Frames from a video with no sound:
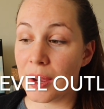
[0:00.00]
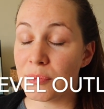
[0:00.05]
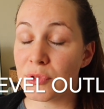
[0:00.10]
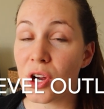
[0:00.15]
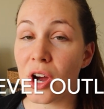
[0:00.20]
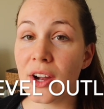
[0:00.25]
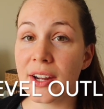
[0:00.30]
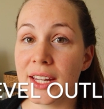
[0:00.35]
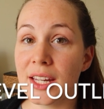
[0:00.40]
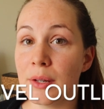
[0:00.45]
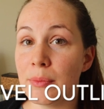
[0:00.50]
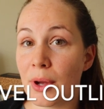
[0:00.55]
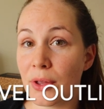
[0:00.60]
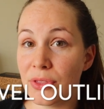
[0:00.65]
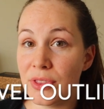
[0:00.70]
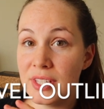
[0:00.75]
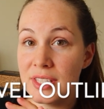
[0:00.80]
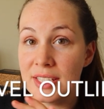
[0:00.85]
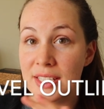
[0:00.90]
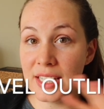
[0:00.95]
I'm talking
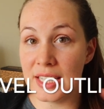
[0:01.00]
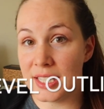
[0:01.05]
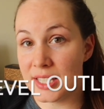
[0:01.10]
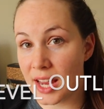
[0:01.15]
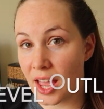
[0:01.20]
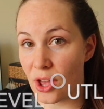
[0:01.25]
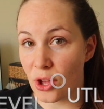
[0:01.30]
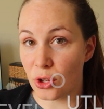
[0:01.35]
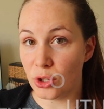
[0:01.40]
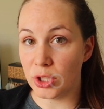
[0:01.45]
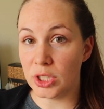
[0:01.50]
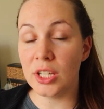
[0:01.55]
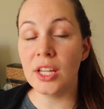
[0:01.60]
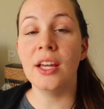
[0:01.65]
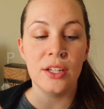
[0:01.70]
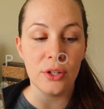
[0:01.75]
about the detailed,